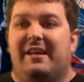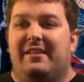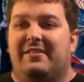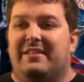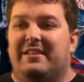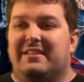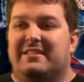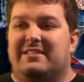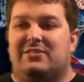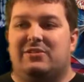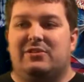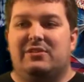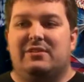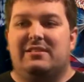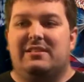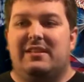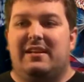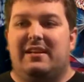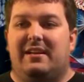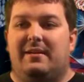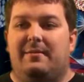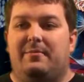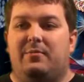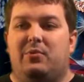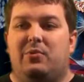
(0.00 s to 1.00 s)
This looks
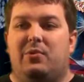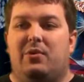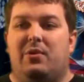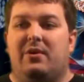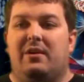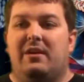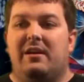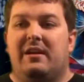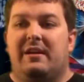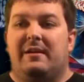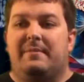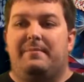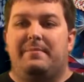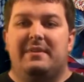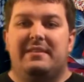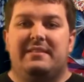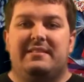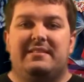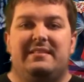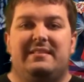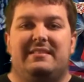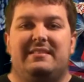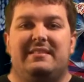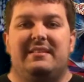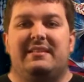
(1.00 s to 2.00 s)
like a more
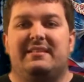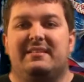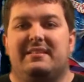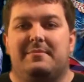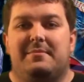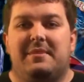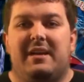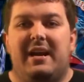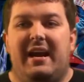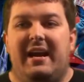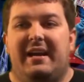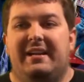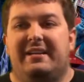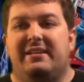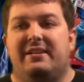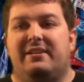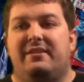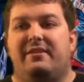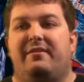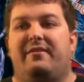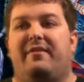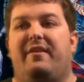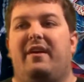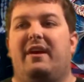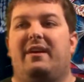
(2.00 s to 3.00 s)
mysticism kind
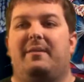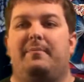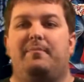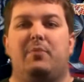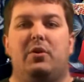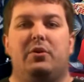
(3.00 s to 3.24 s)
of uh,